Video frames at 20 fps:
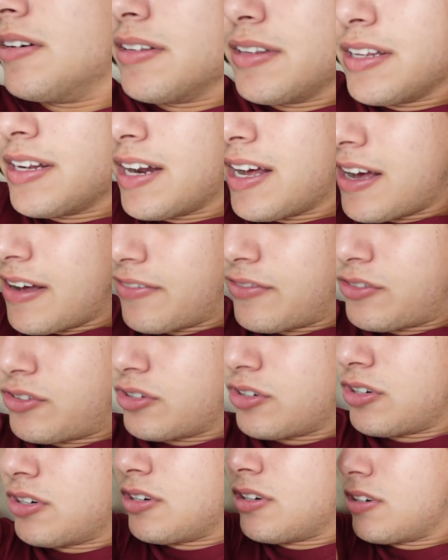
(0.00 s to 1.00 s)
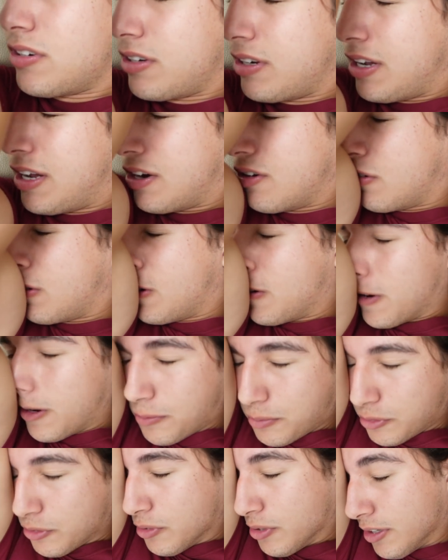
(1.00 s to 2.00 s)
then after, I don't know what
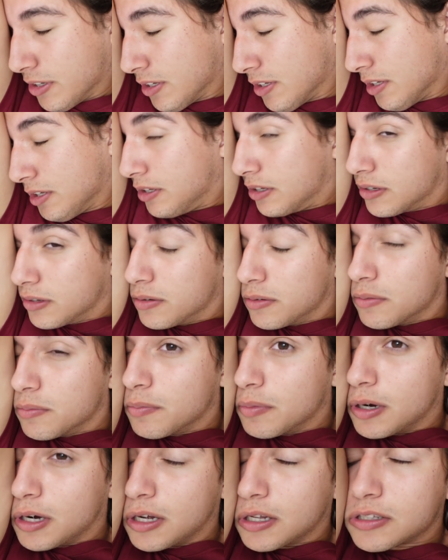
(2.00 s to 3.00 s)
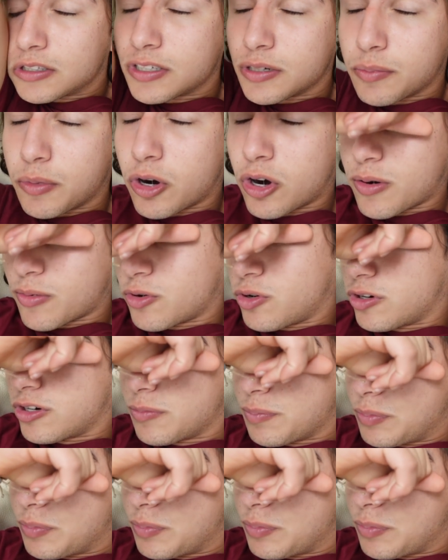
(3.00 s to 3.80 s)
I'm doing, but tomorrow I'm going to